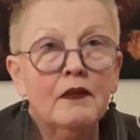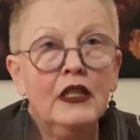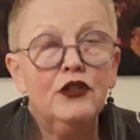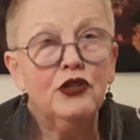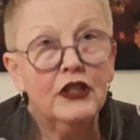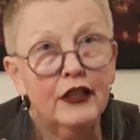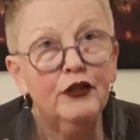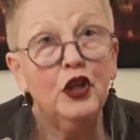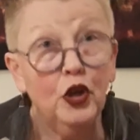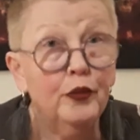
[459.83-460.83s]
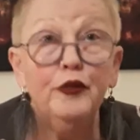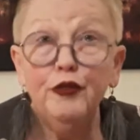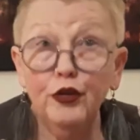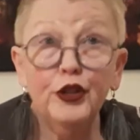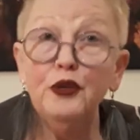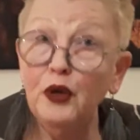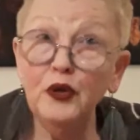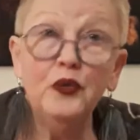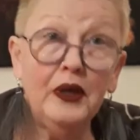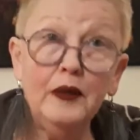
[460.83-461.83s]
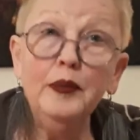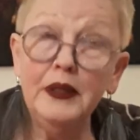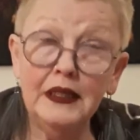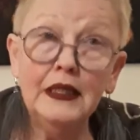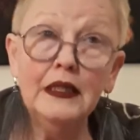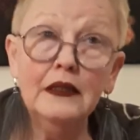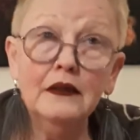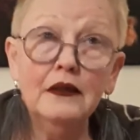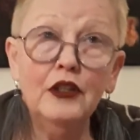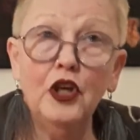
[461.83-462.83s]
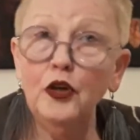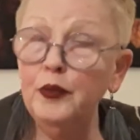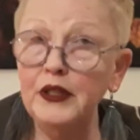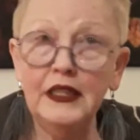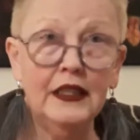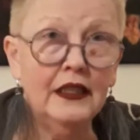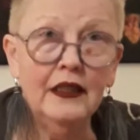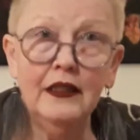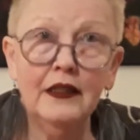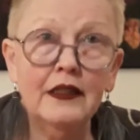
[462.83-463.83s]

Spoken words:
should never go before your own well-being. Nobody